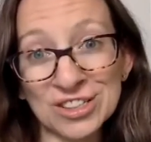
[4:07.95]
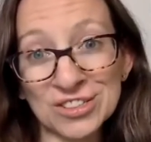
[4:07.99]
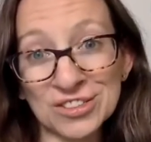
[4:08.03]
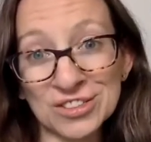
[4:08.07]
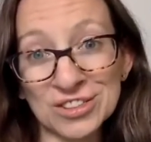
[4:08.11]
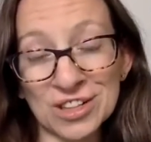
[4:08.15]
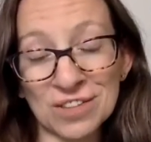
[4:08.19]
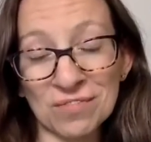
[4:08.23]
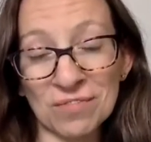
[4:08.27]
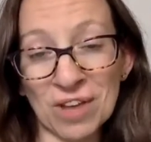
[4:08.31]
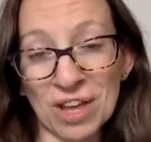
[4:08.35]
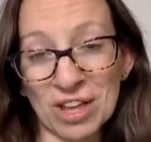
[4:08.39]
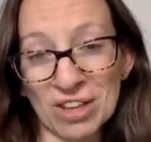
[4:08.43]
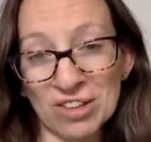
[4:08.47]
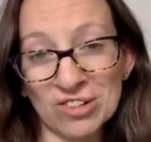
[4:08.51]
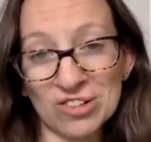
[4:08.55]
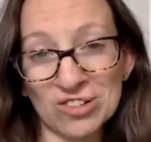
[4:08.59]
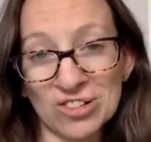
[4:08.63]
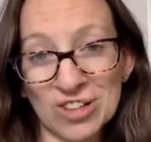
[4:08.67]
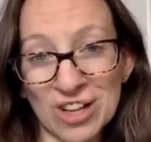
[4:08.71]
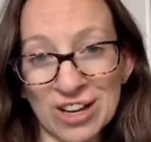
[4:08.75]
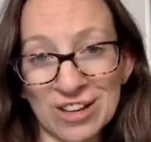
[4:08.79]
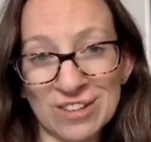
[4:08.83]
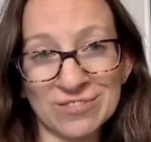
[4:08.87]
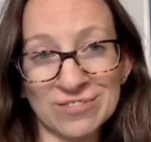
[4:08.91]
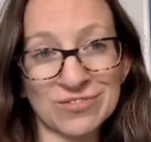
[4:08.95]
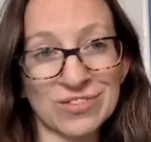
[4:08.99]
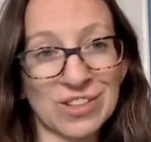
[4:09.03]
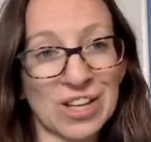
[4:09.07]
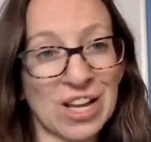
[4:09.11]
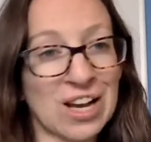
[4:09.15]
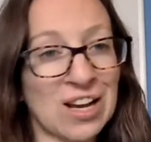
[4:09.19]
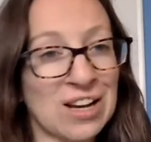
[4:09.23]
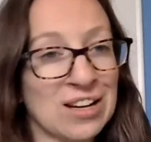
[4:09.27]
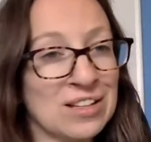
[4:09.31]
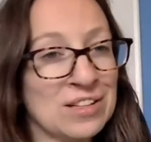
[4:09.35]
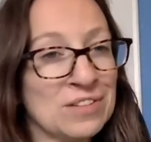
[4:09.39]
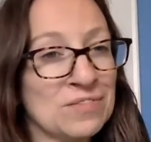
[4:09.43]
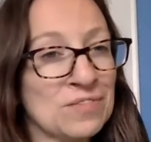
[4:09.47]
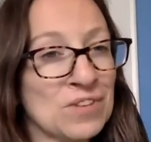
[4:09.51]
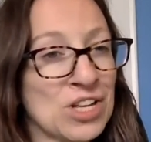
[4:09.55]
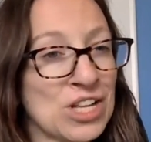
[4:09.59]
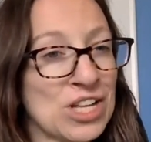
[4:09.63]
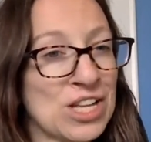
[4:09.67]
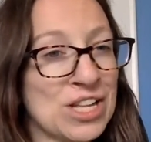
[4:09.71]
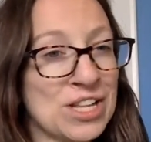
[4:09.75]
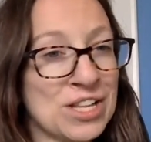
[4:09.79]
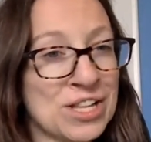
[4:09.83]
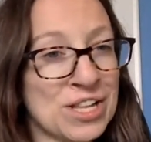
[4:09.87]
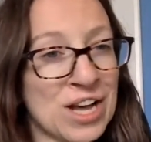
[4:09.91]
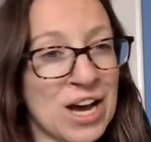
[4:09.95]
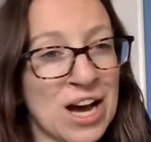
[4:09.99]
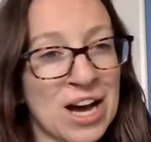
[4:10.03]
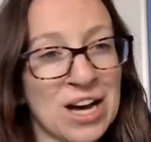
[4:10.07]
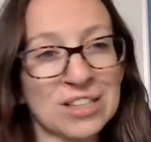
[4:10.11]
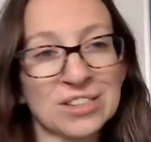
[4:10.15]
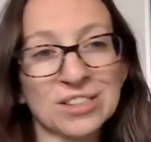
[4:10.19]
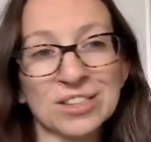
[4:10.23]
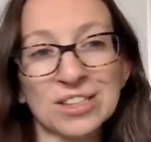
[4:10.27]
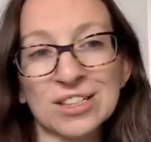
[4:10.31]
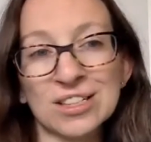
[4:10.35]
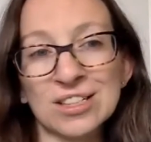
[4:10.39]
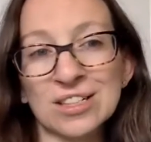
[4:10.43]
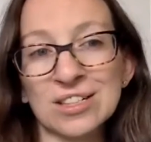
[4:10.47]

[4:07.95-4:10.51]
using Mailerlite. I'm not